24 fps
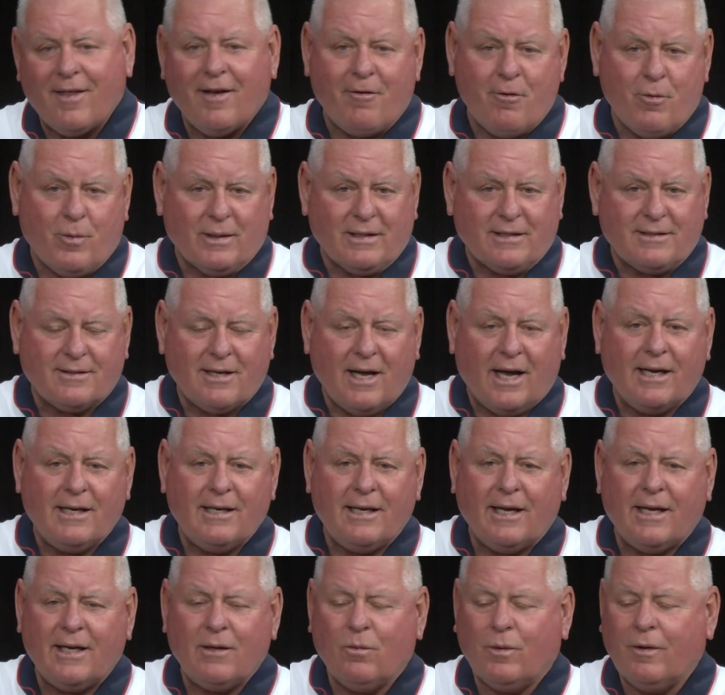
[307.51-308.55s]
everyone's signed
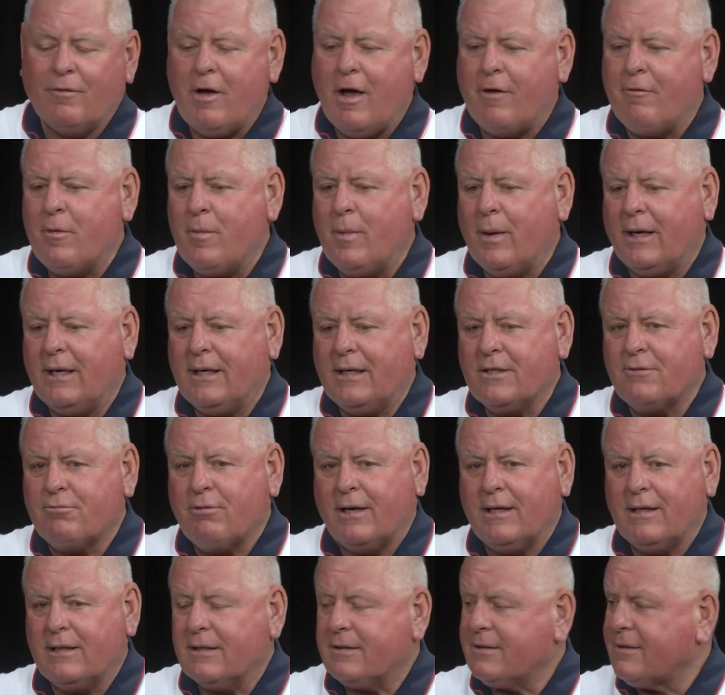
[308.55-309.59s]
in, and everybody is
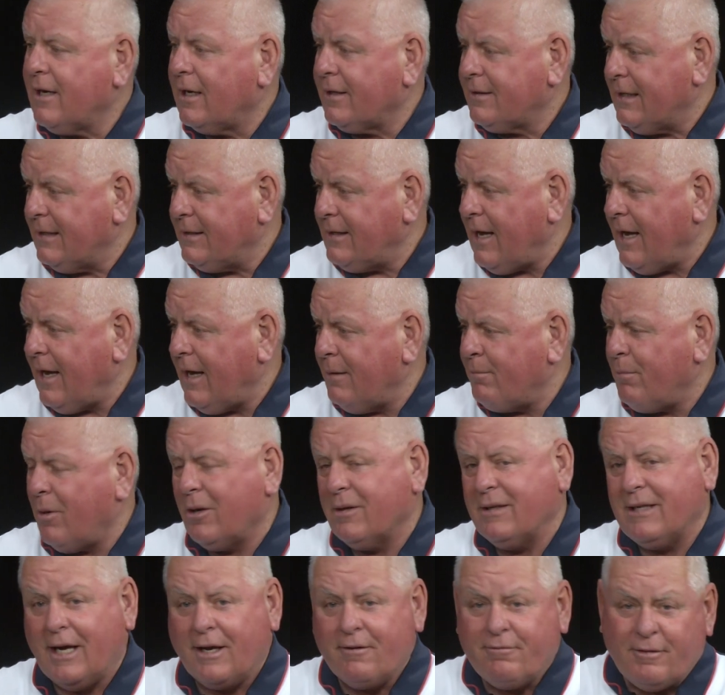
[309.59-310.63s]
ready to start the day about
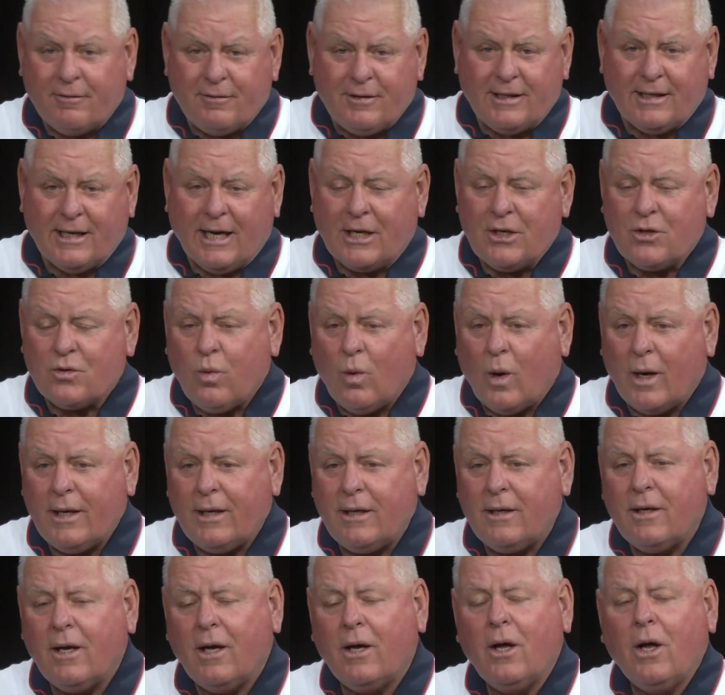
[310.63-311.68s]
9:15, 9:20.